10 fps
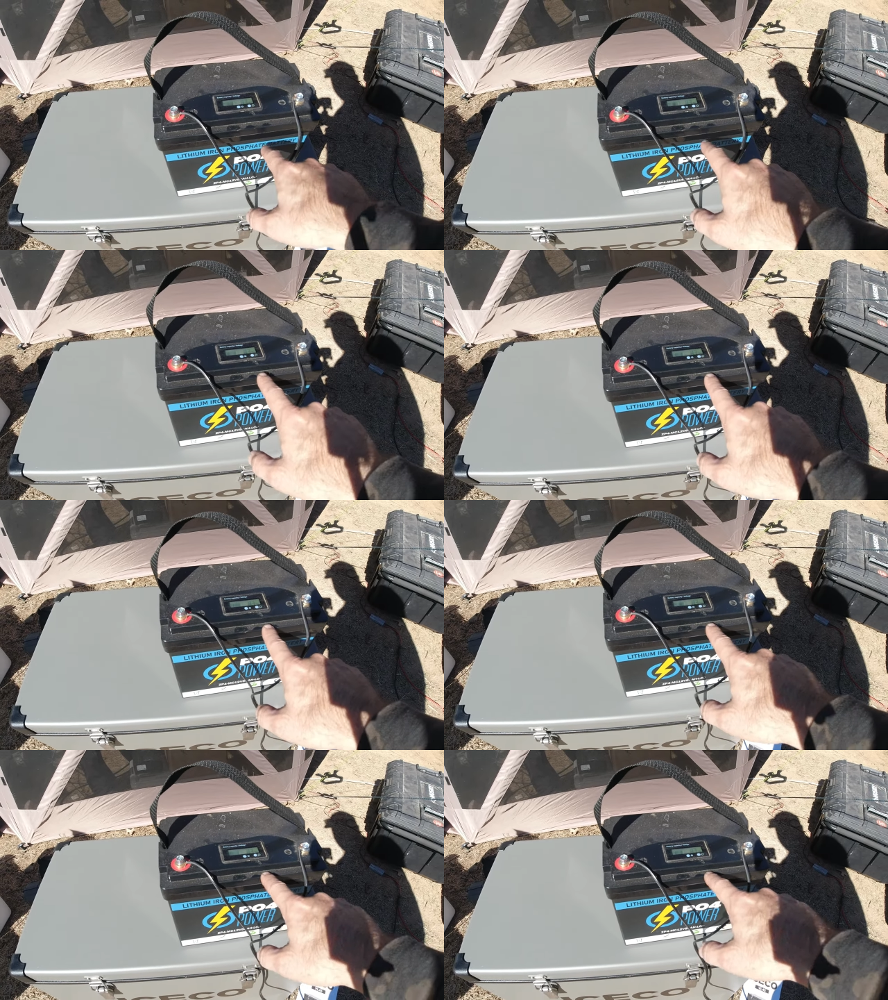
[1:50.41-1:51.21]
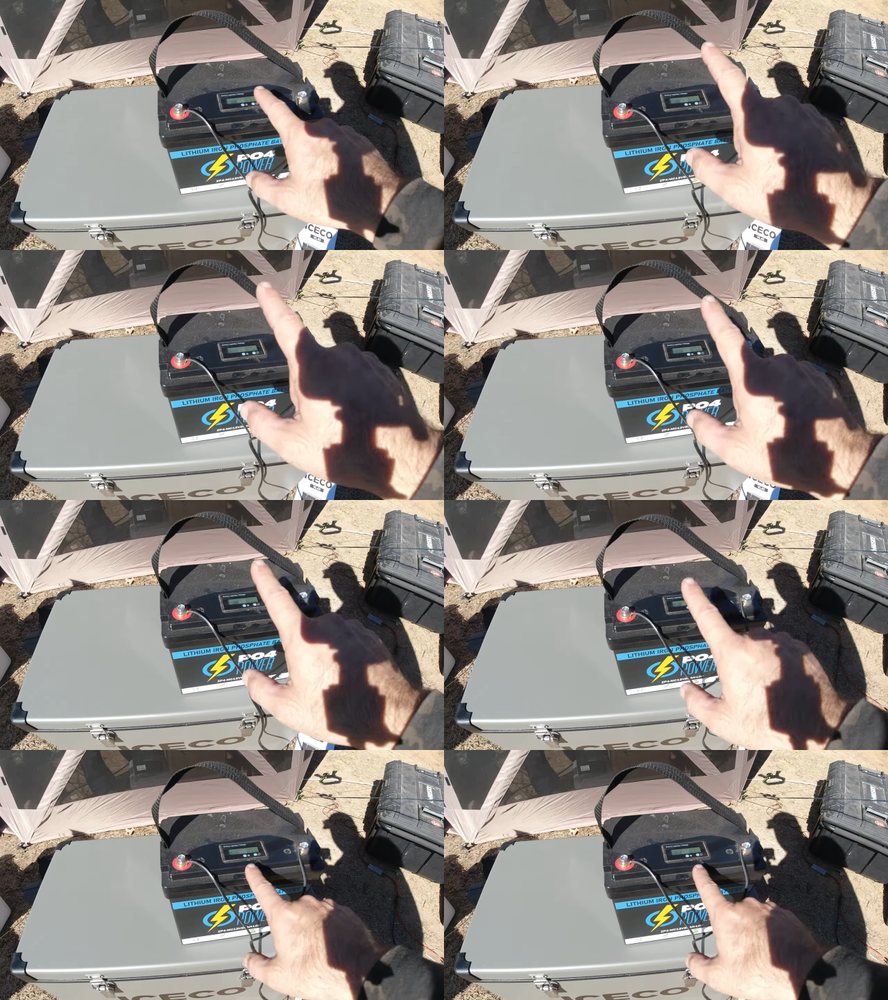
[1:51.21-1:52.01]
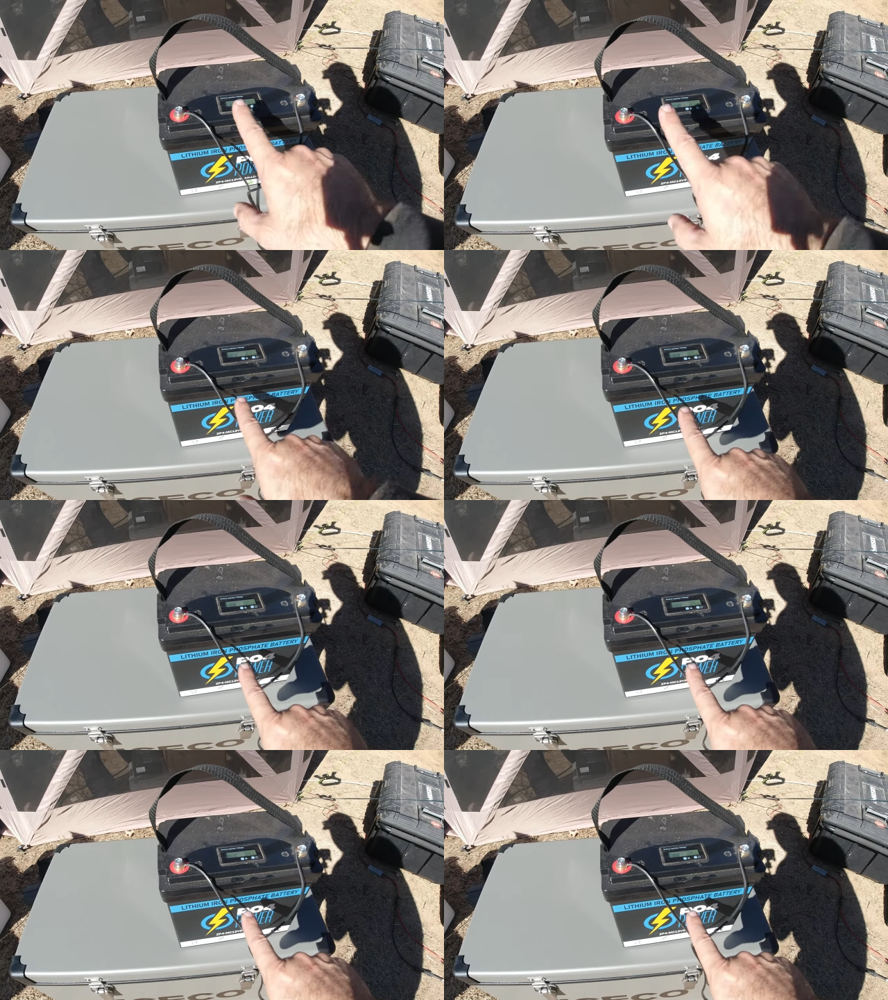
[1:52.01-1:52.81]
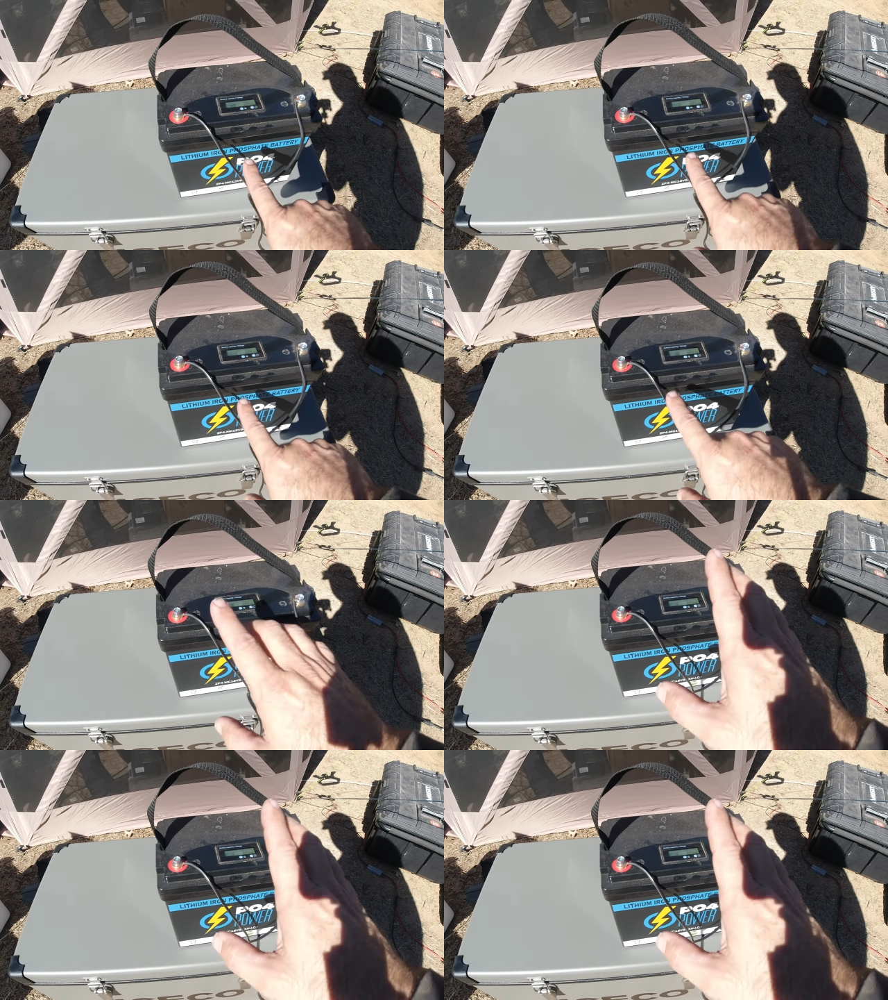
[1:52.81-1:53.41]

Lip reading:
(no speaker visible)